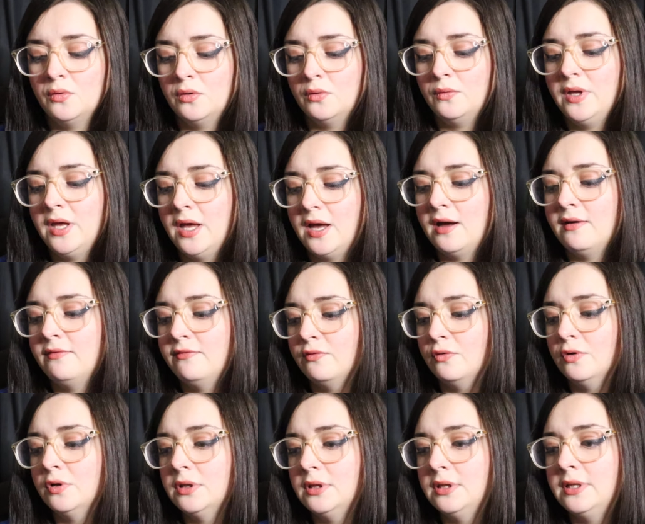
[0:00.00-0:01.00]
What we have
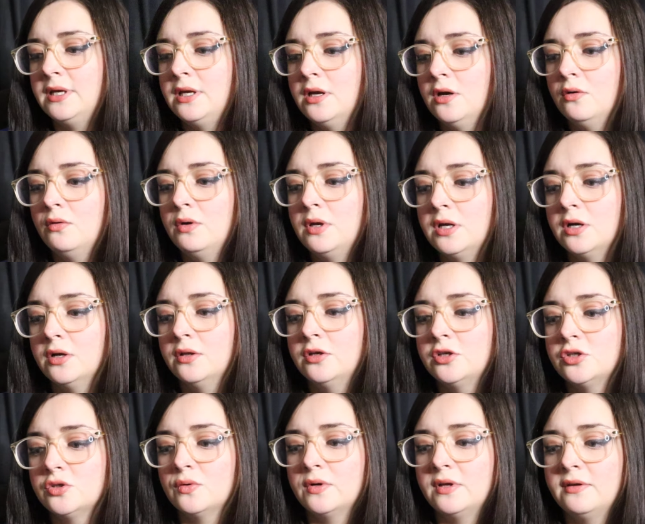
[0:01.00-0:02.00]
for Leo here,
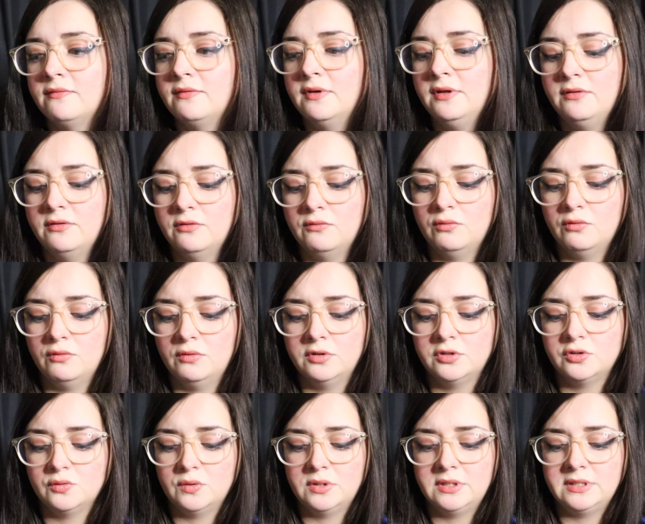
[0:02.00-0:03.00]
the 25th through the
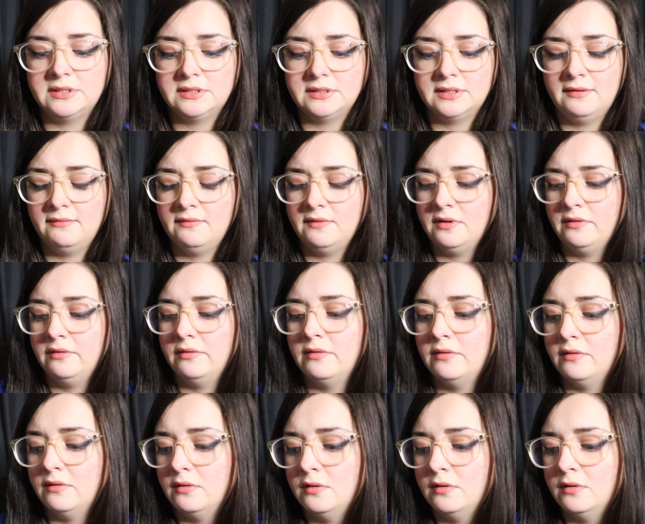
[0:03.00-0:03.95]
27th.